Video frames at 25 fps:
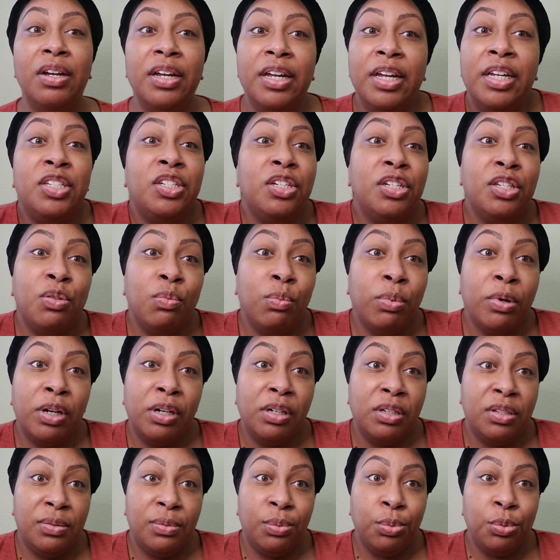it just
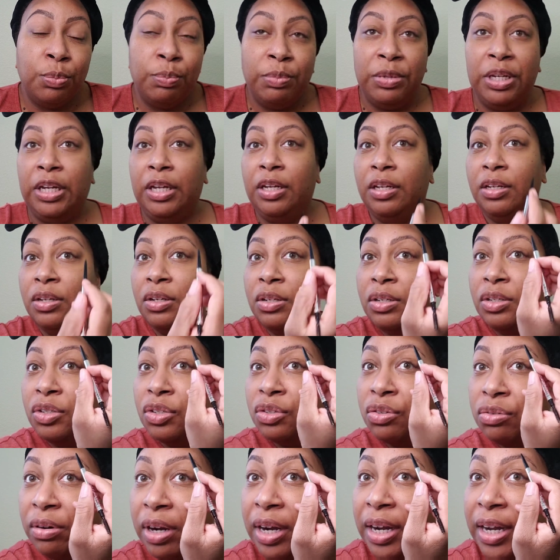works for me. You
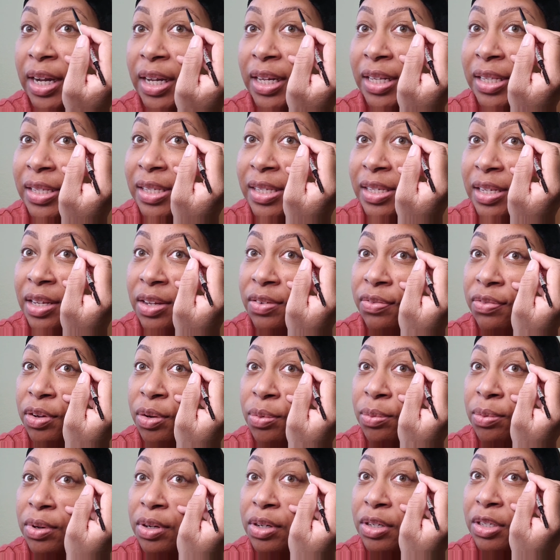can try it and see if
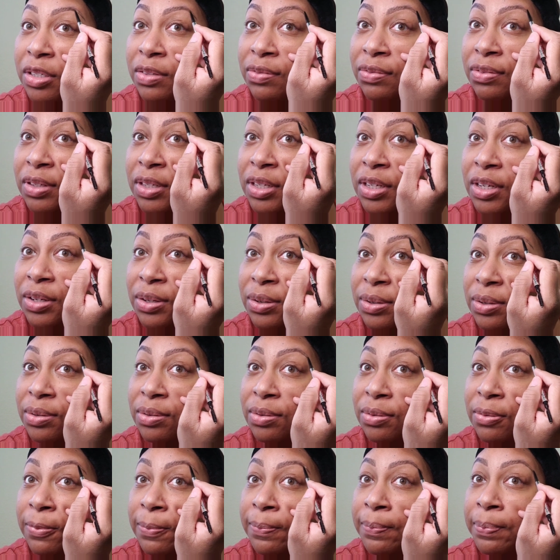it works for
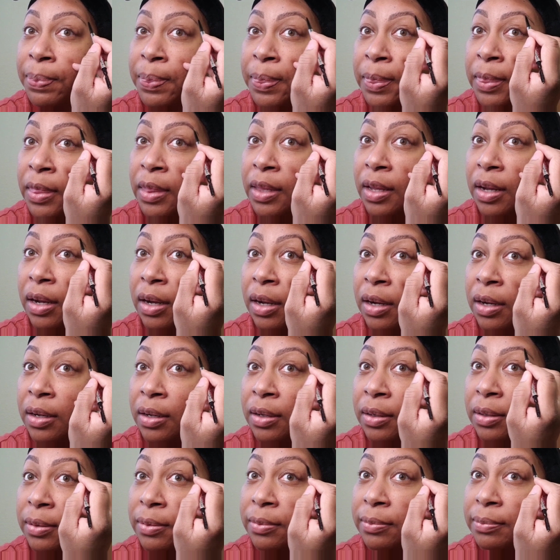you.
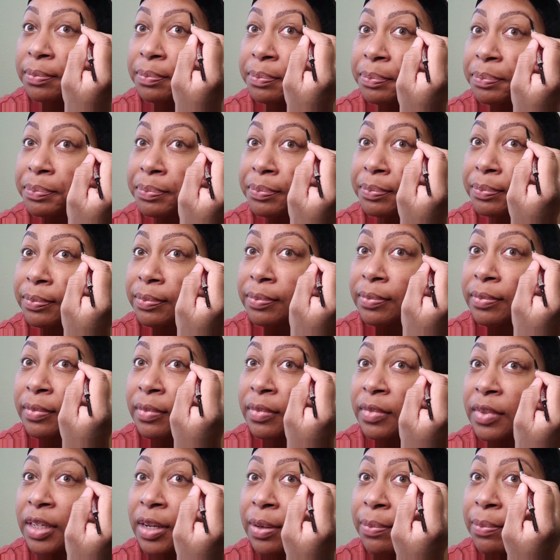
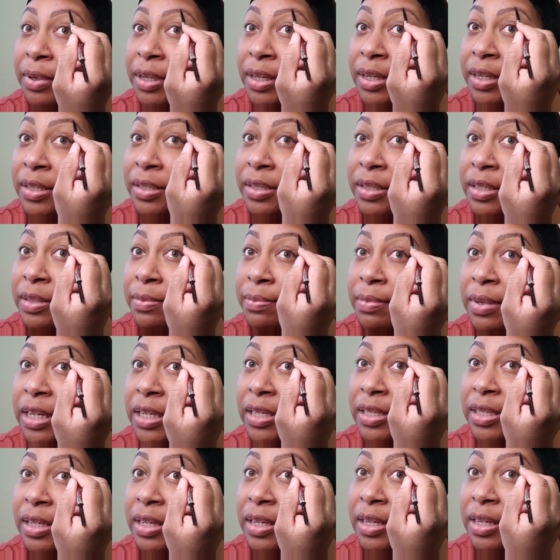But it just
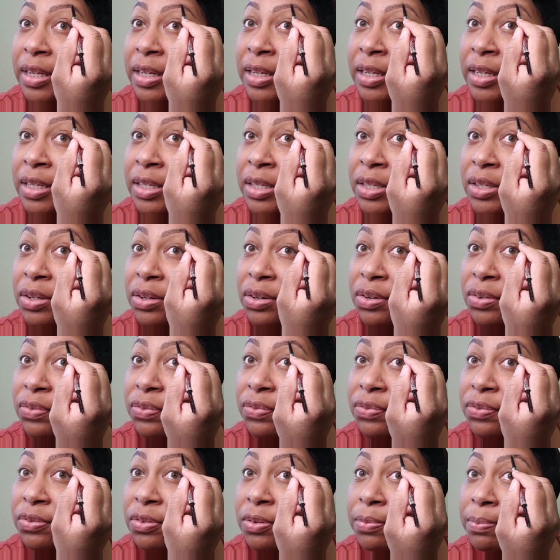makes it easier
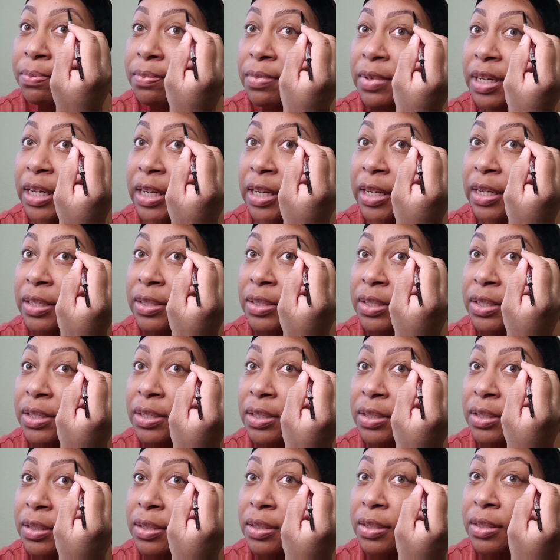for me
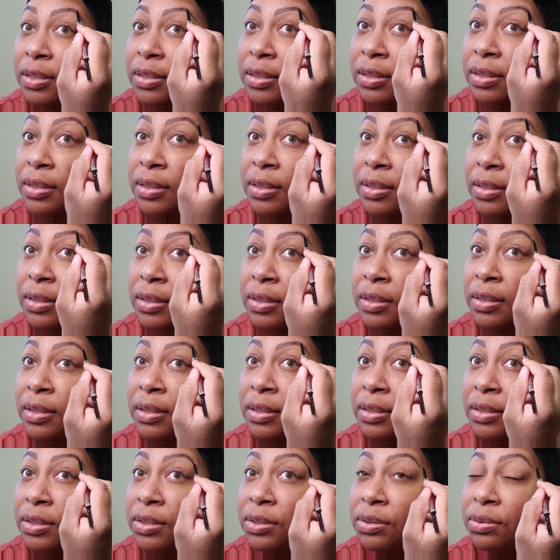to
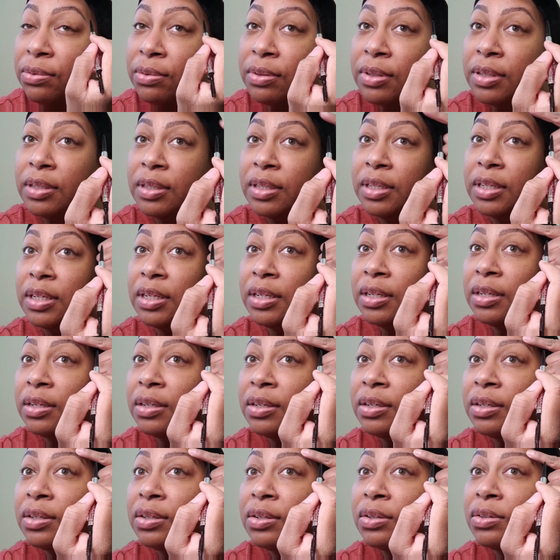
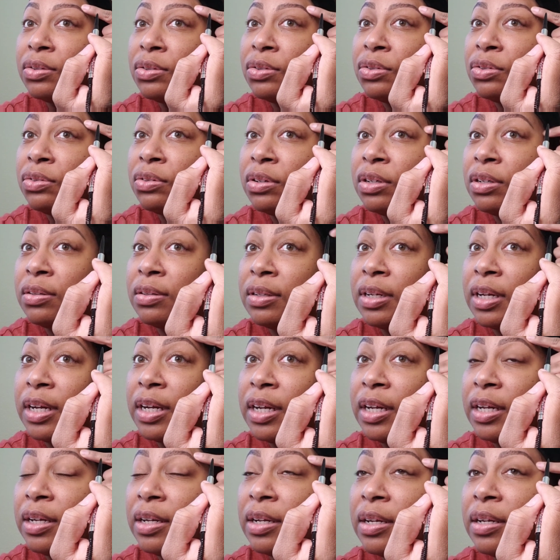really draw
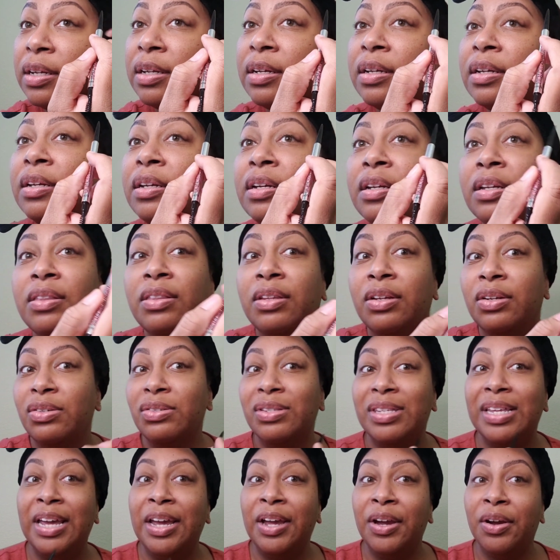like
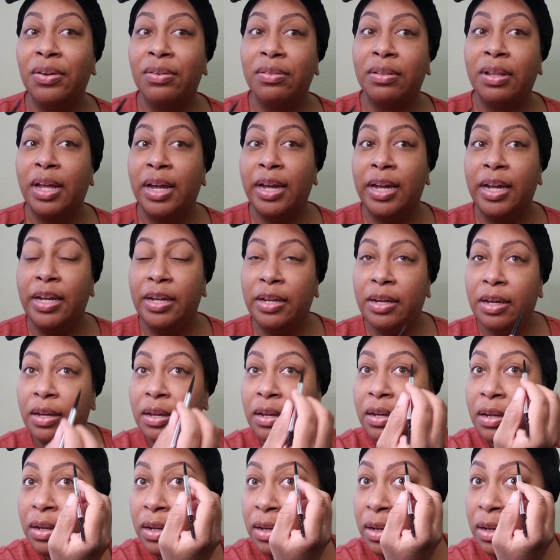those hair-like